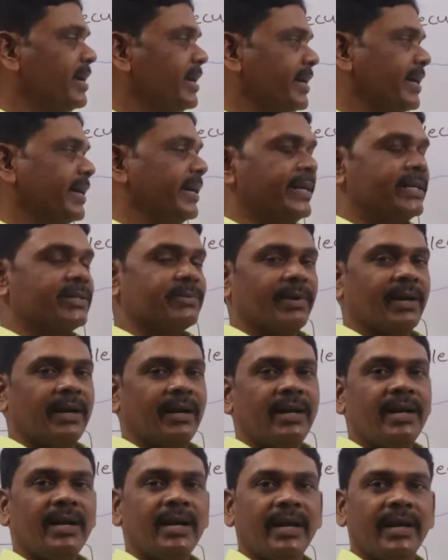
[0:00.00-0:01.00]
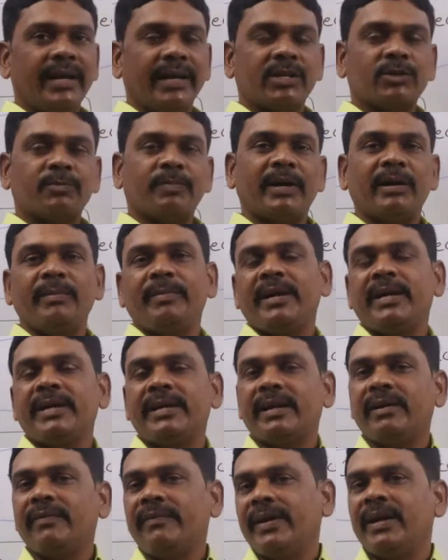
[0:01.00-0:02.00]
Here it is one
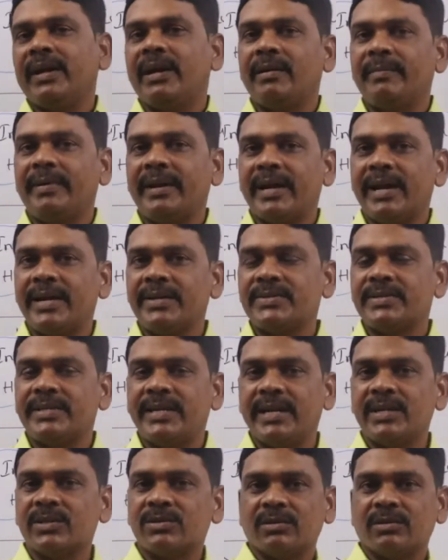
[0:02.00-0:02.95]
experimental phenomena is there.